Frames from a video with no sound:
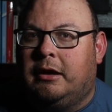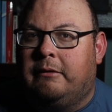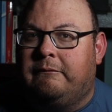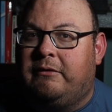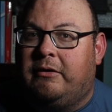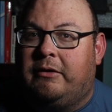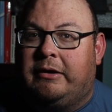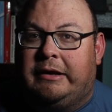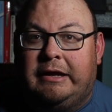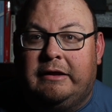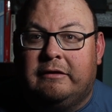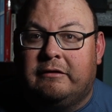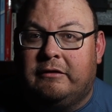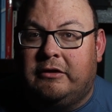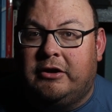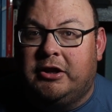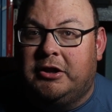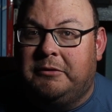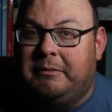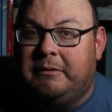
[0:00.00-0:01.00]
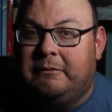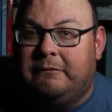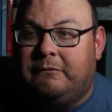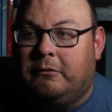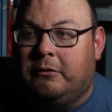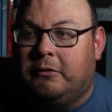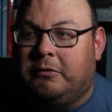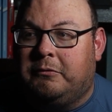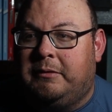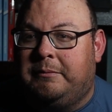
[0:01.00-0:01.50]
very easily could have been
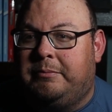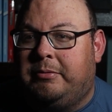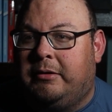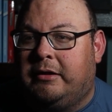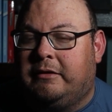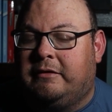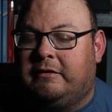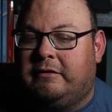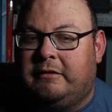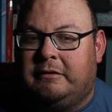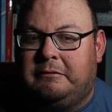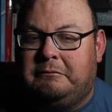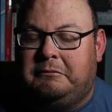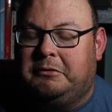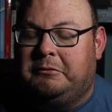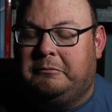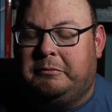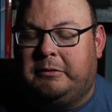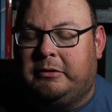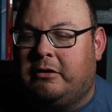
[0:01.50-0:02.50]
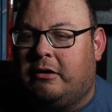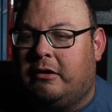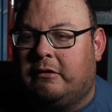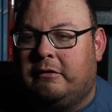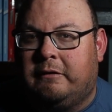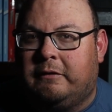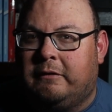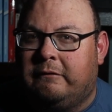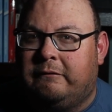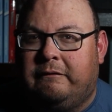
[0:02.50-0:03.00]
4-3 putts,
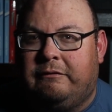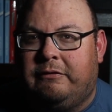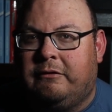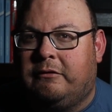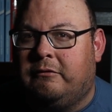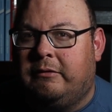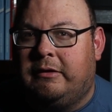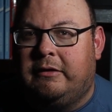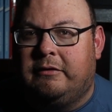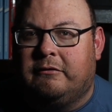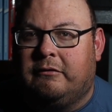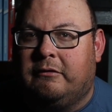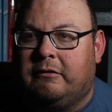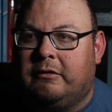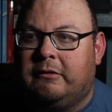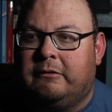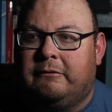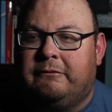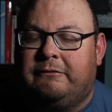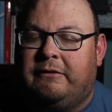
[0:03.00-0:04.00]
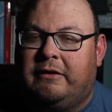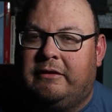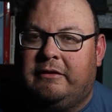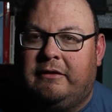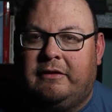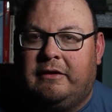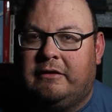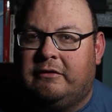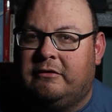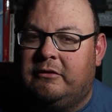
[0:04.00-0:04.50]
regardless of if the greens are a little
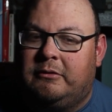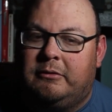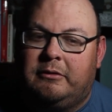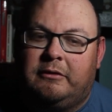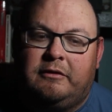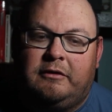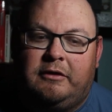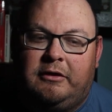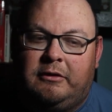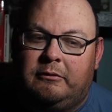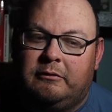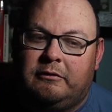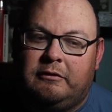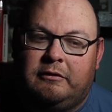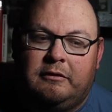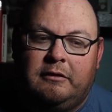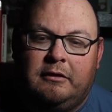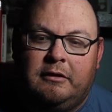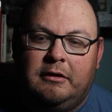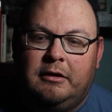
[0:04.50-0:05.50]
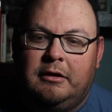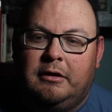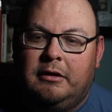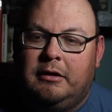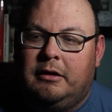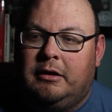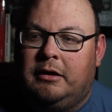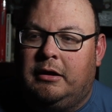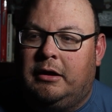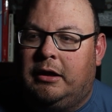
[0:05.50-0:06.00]
fuzzy. That's no excuse.
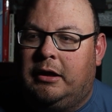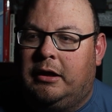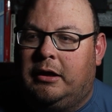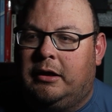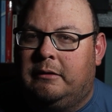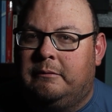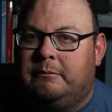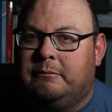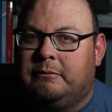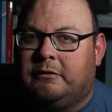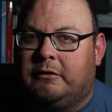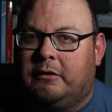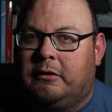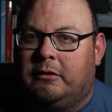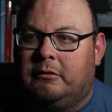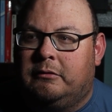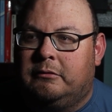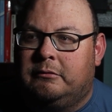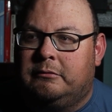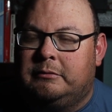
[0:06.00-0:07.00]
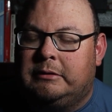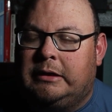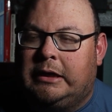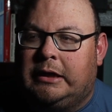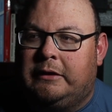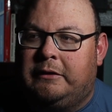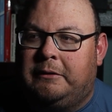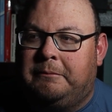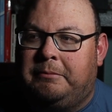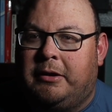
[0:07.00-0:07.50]
So
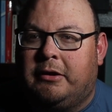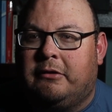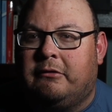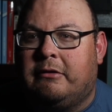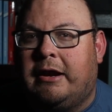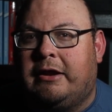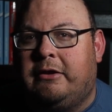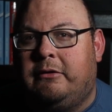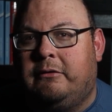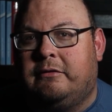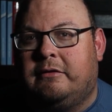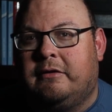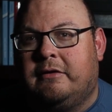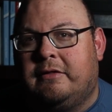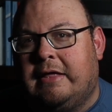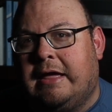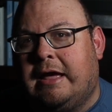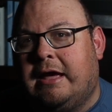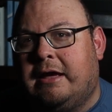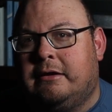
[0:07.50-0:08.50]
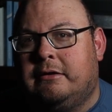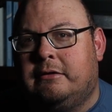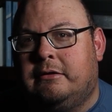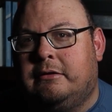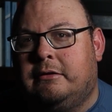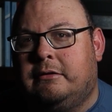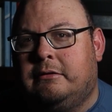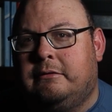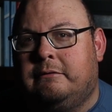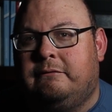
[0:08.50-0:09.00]
the putter I used in that
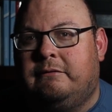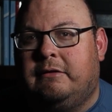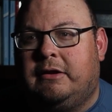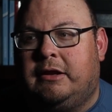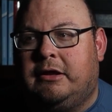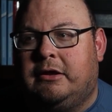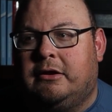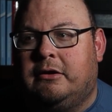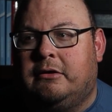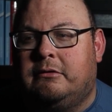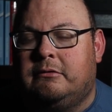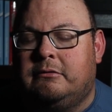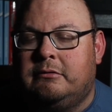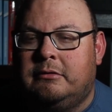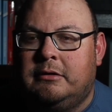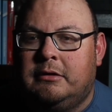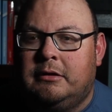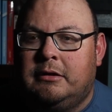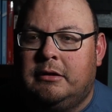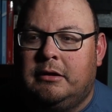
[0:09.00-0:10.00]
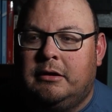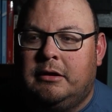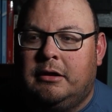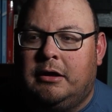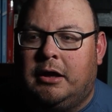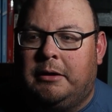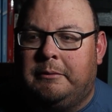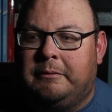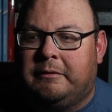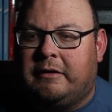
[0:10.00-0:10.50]
video
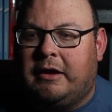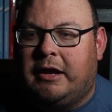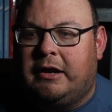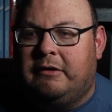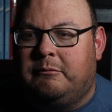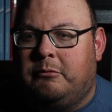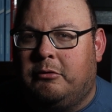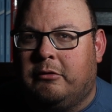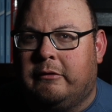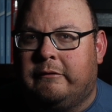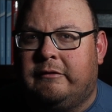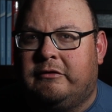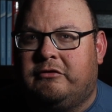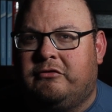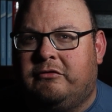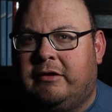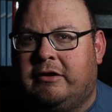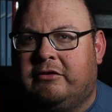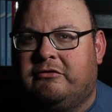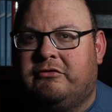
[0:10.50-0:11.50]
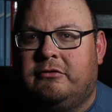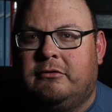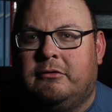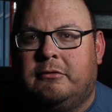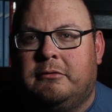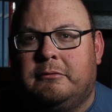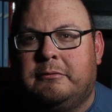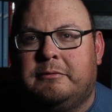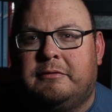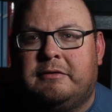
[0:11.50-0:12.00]
was kind of more of a
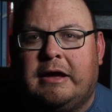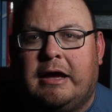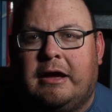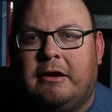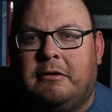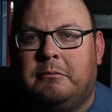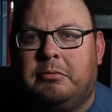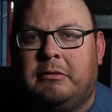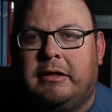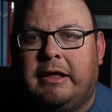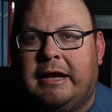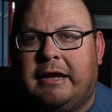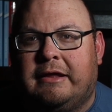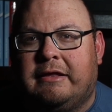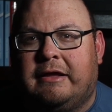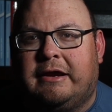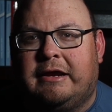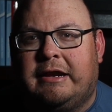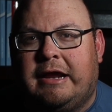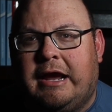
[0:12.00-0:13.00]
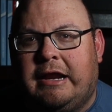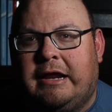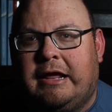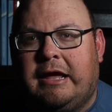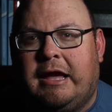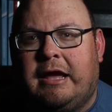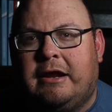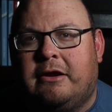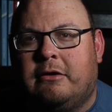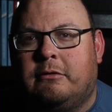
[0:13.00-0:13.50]
traditional style blade, like an
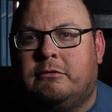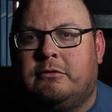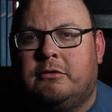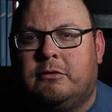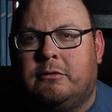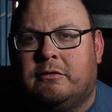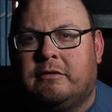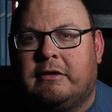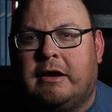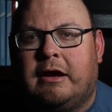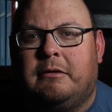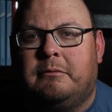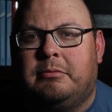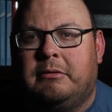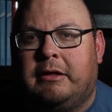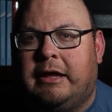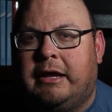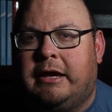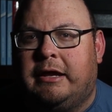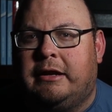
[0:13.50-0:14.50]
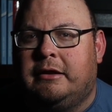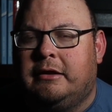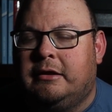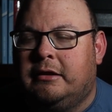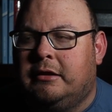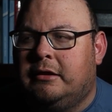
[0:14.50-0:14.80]
8802 style blade.